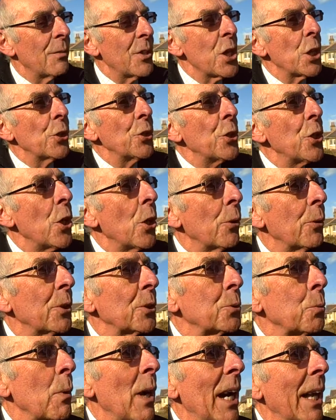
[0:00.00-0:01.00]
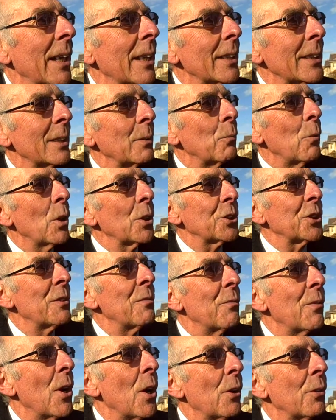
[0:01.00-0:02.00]
the unknown as well, and what's
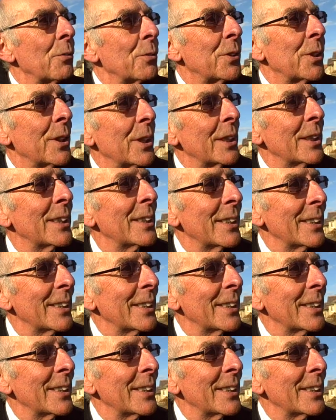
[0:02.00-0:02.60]
involved.